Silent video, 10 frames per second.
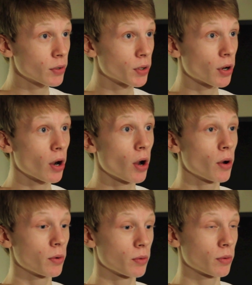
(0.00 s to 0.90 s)
for
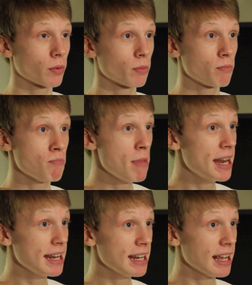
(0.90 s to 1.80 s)

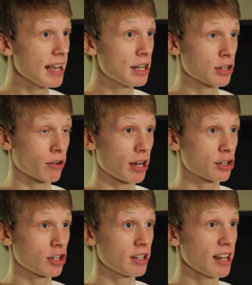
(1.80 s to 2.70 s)
MIDI
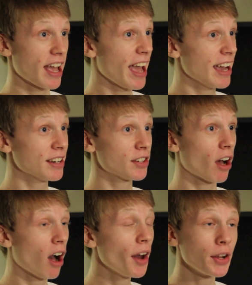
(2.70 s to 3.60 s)
integration and
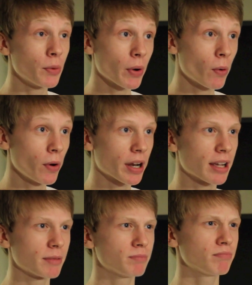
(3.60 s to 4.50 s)
audio
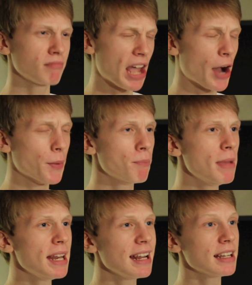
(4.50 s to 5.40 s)
recording. Now,
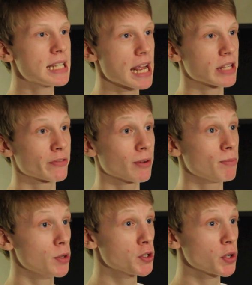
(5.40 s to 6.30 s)
MIDI stands for
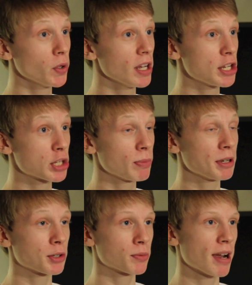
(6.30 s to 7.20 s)
Musical
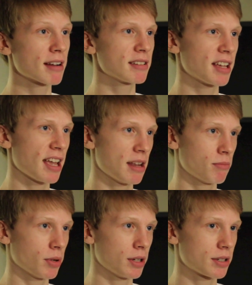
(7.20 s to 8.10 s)
Instrument Direct
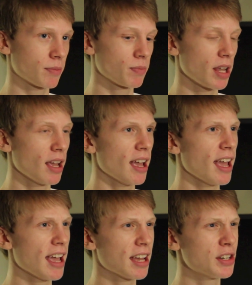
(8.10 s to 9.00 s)
Input.
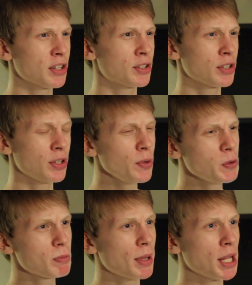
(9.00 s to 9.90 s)
And to
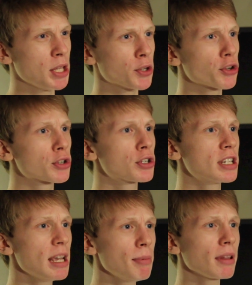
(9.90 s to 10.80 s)
use MIDI, you're
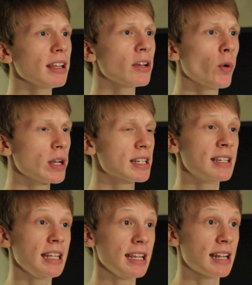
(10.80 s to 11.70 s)
typically going to
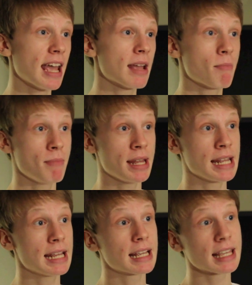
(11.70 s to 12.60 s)
need a
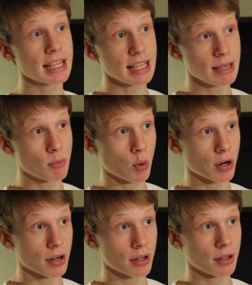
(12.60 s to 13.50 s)
MIDI
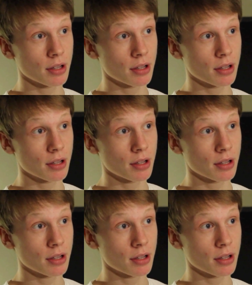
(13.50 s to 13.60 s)
keyboard.